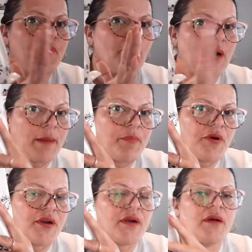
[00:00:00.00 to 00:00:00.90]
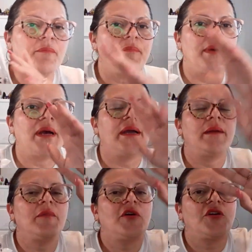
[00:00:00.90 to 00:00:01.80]
when I put it up, I
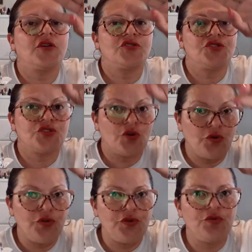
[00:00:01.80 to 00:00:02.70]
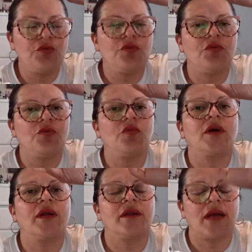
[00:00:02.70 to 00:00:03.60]
am going to show you
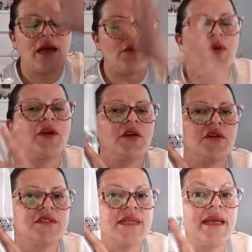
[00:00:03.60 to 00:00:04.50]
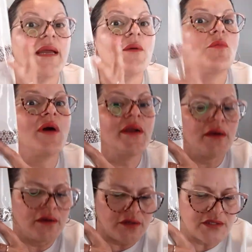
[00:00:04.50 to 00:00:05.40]
what it, how it looks like and what
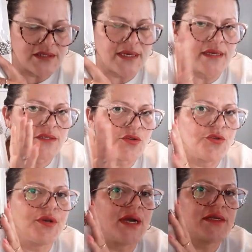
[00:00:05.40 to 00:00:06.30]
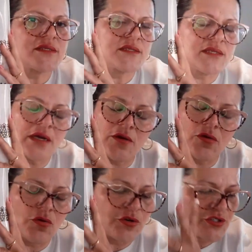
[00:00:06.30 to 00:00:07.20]
it looks like so you guys can see how
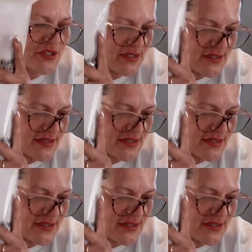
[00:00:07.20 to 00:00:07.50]
gorgeous